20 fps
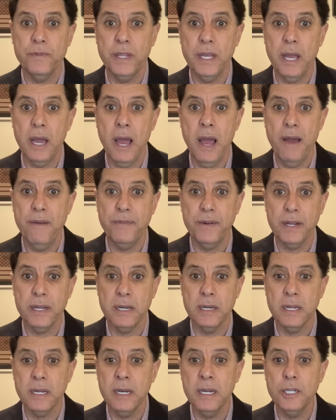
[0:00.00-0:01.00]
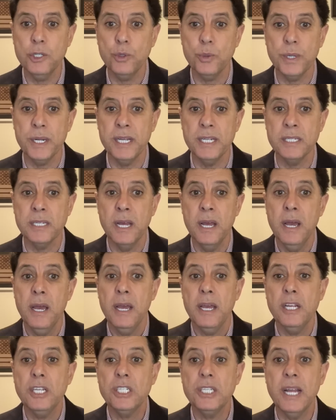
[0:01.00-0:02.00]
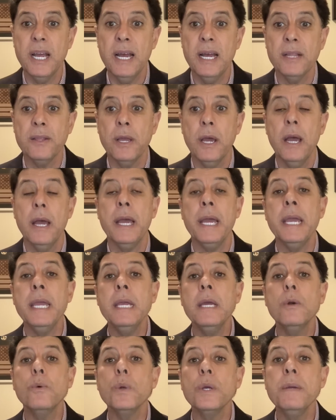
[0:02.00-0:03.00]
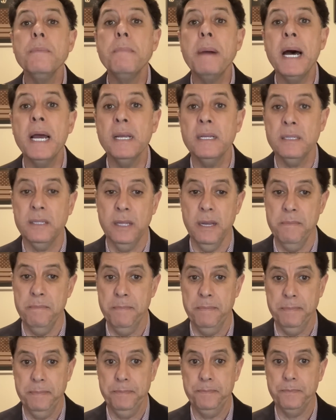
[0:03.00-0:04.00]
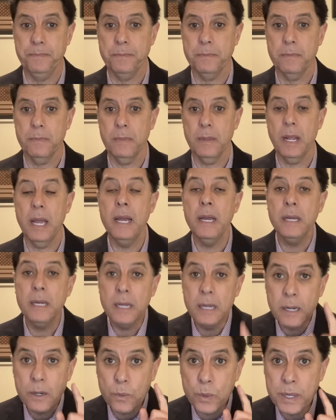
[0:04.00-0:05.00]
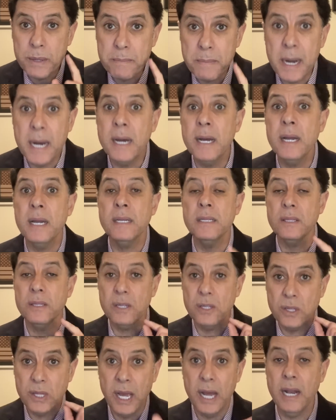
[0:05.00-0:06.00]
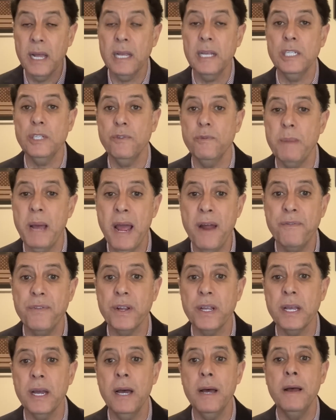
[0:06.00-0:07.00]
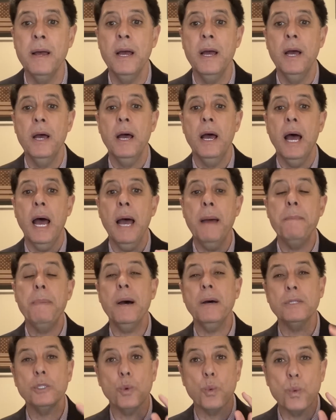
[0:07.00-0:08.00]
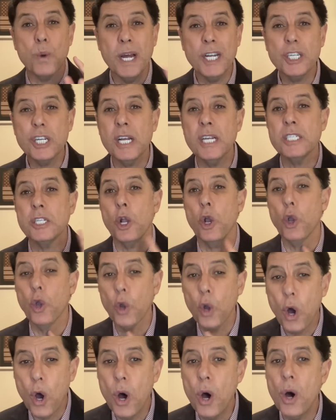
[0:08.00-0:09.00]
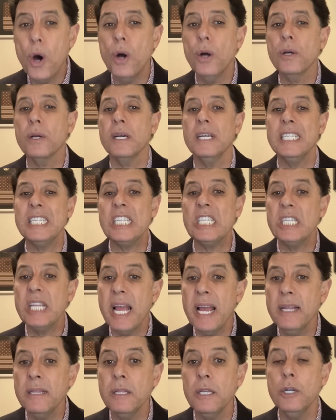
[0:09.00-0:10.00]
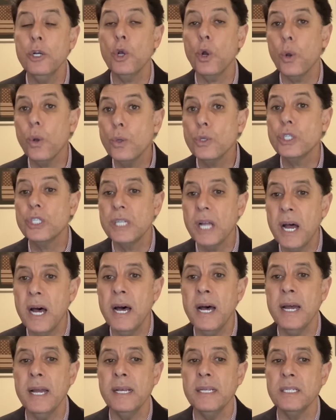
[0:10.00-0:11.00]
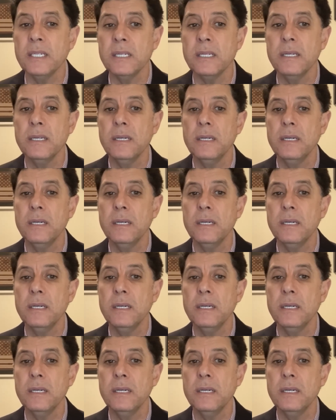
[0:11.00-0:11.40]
the African countries is that he remind the delegates from Africa about Russia's long-standing close ties,